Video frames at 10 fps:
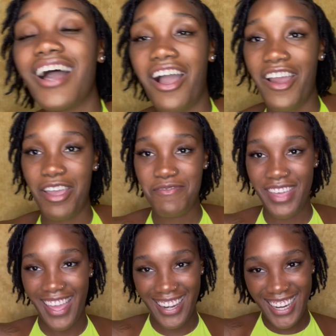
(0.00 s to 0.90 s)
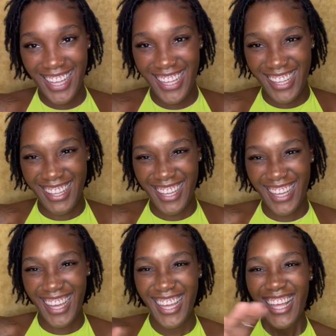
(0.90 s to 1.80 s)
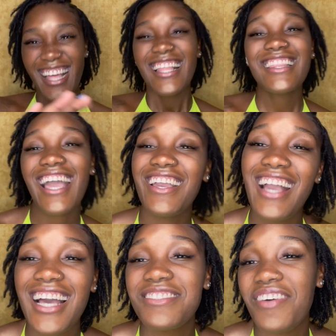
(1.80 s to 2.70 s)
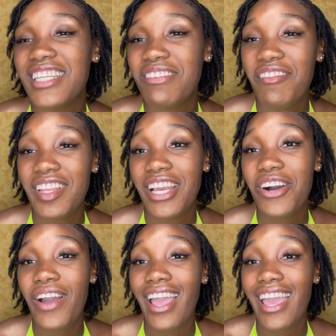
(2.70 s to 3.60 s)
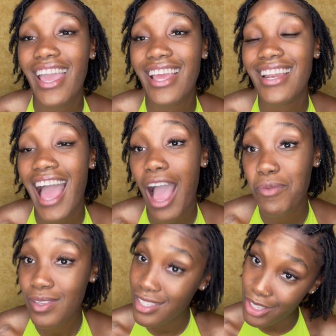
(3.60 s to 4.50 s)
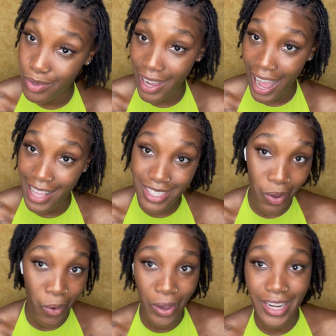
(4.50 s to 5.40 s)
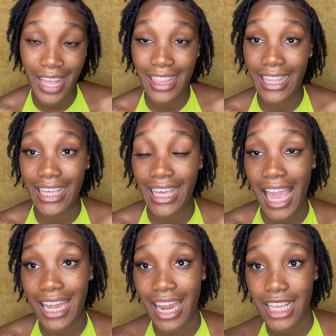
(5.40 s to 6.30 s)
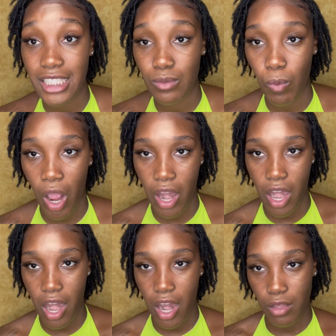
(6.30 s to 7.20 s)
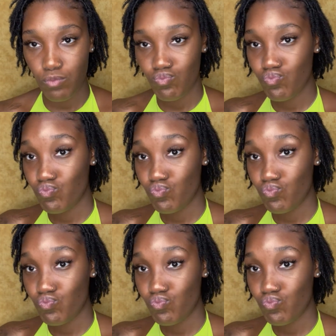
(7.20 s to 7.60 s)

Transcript: Alright, bet. Thank you guys for watching my video, and I will see you guys on the next one.